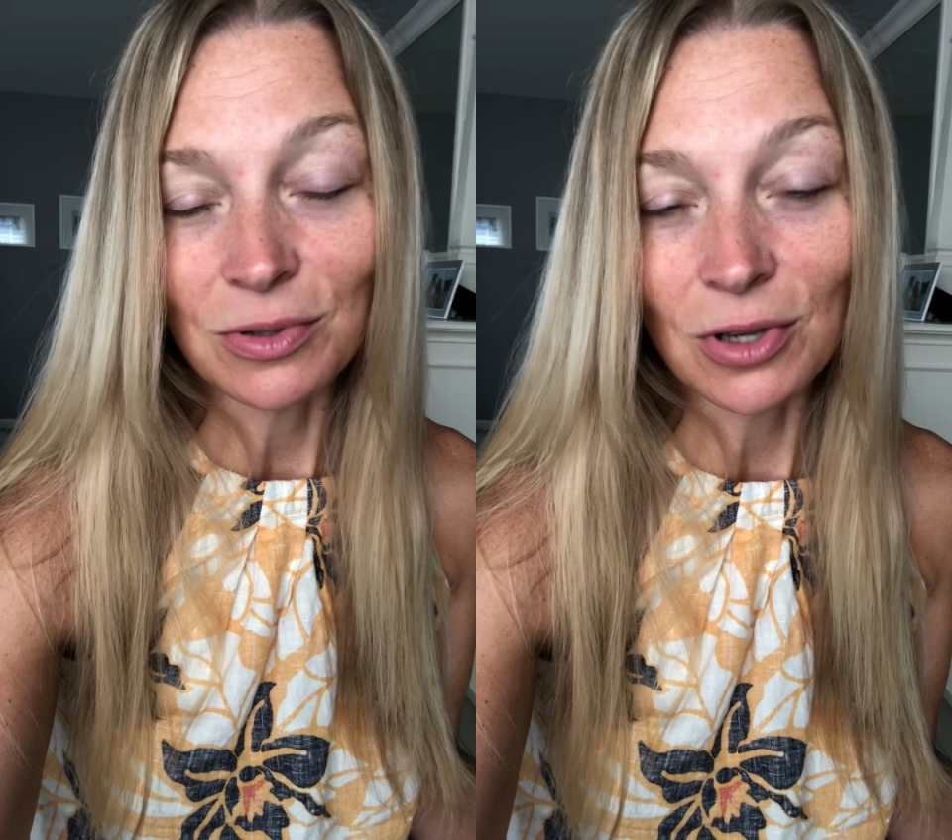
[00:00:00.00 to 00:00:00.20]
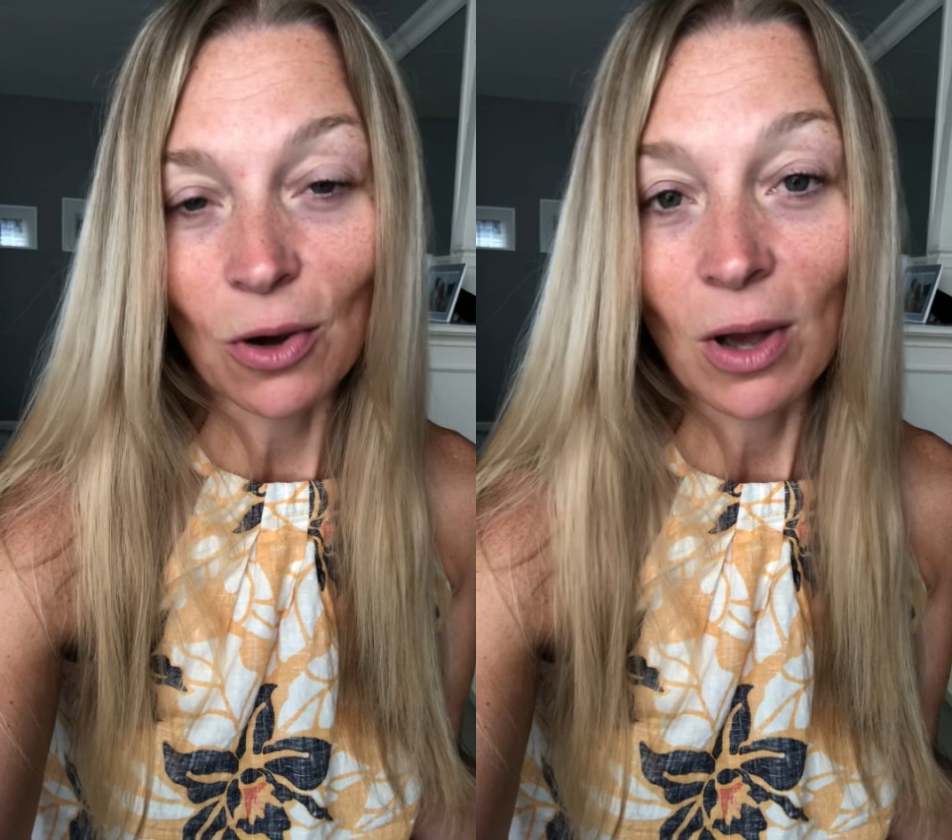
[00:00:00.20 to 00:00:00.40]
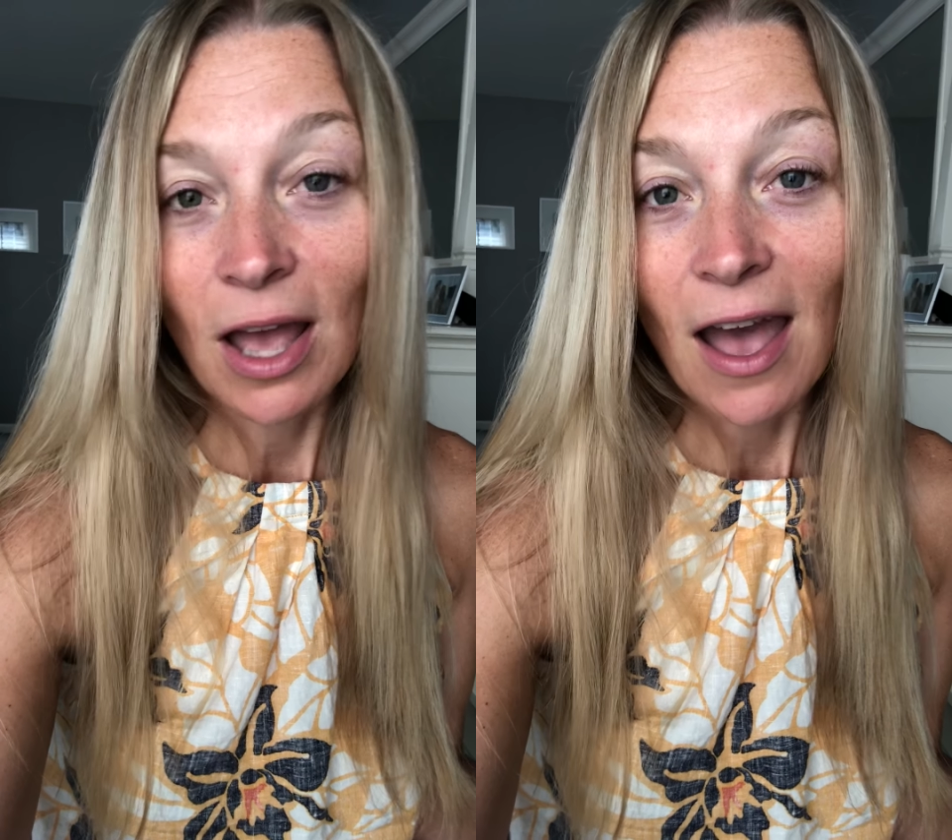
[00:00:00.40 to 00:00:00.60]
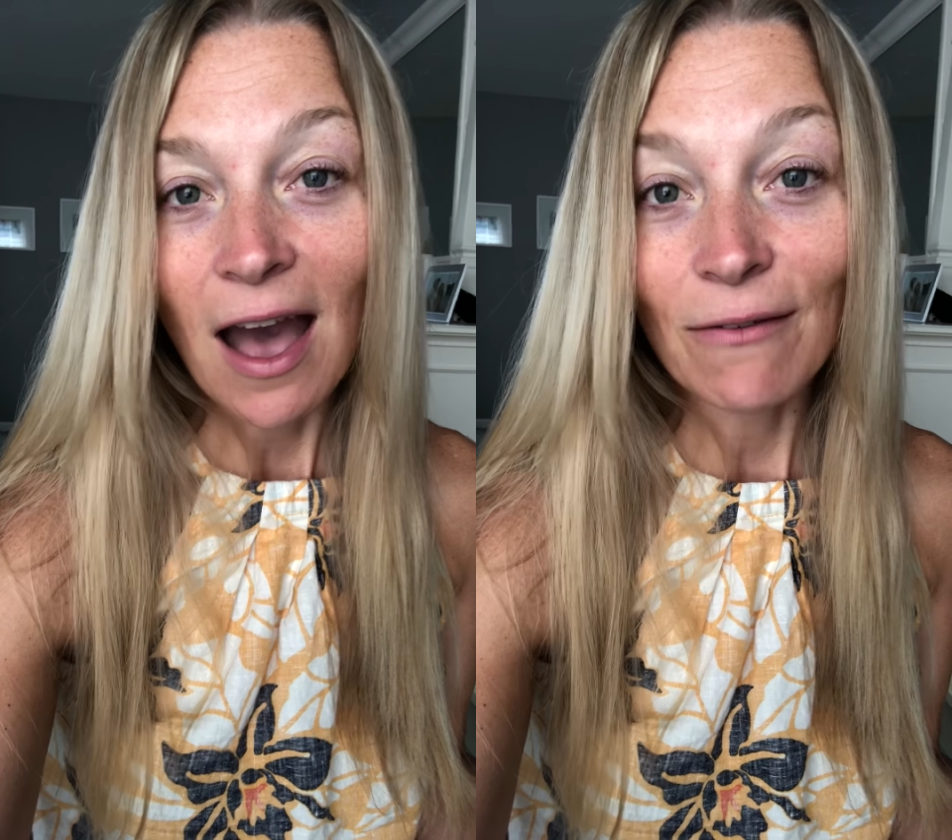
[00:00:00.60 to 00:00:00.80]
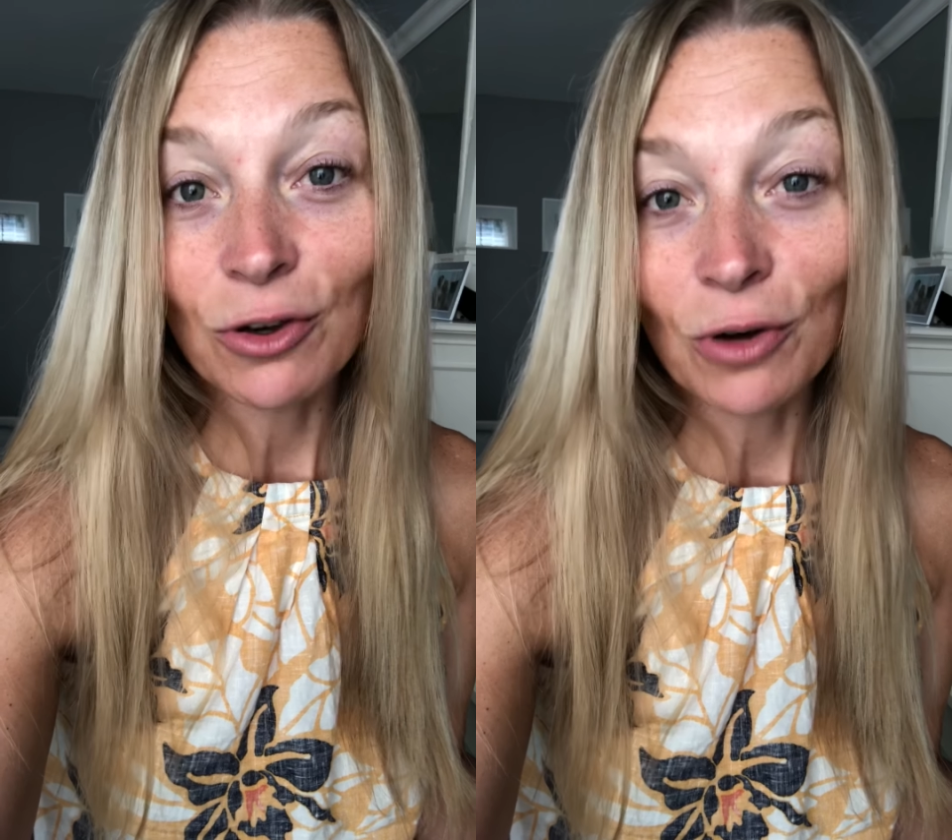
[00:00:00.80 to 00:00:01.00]
So
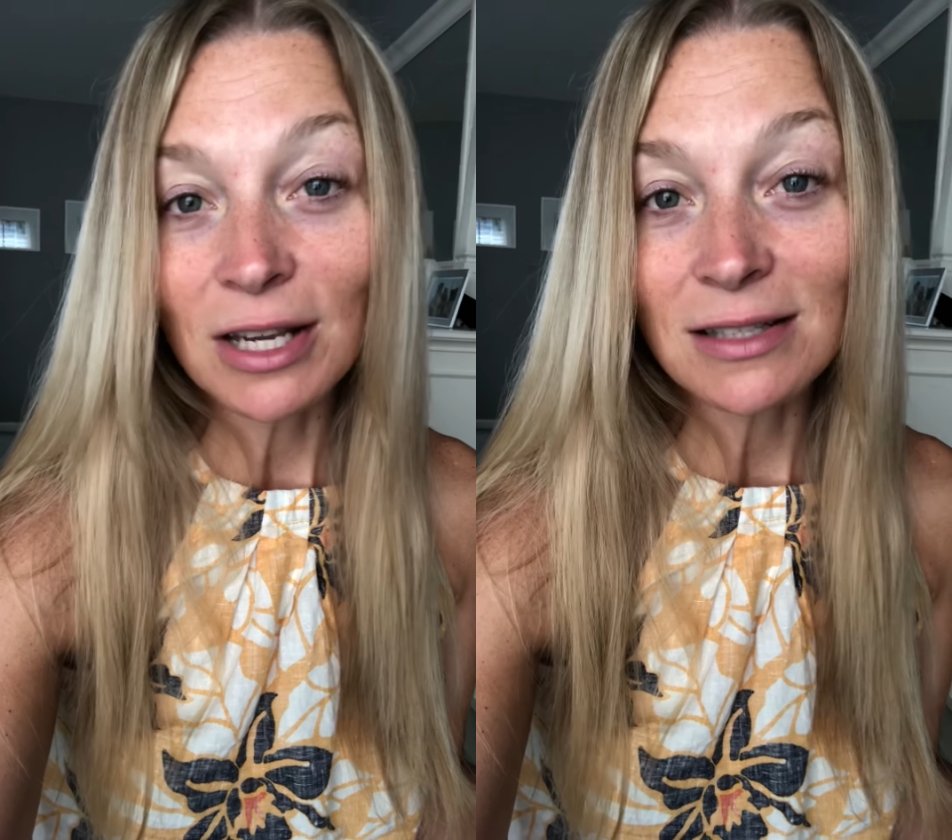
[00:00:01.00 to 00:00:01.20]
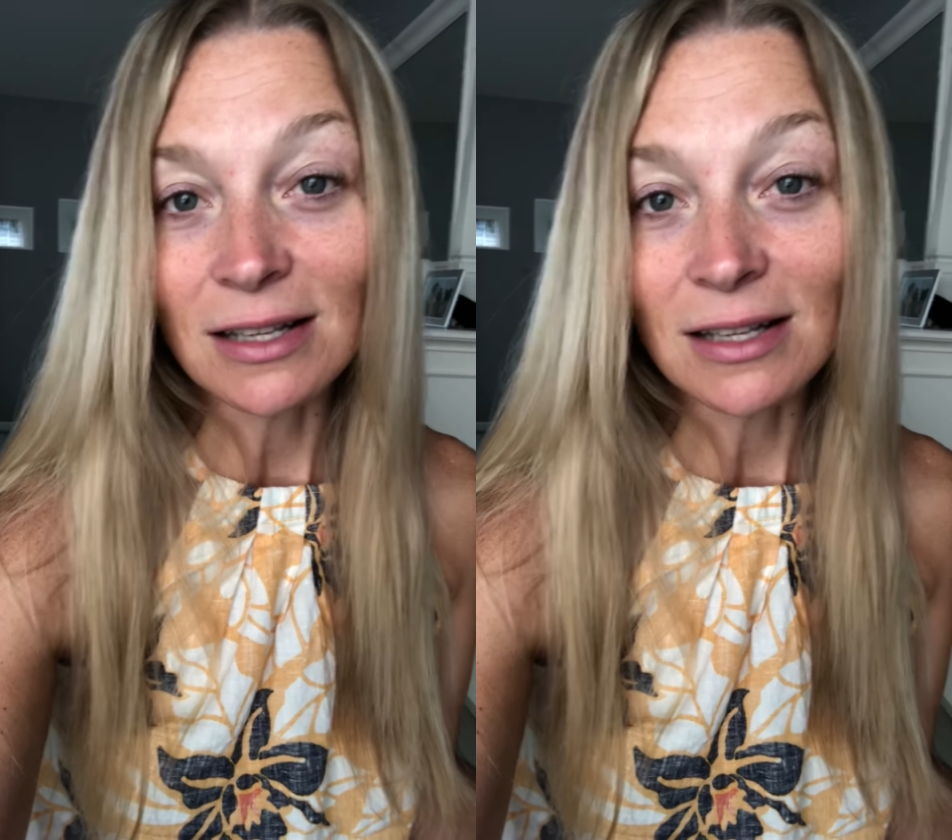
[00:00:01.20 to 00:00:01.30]
have a great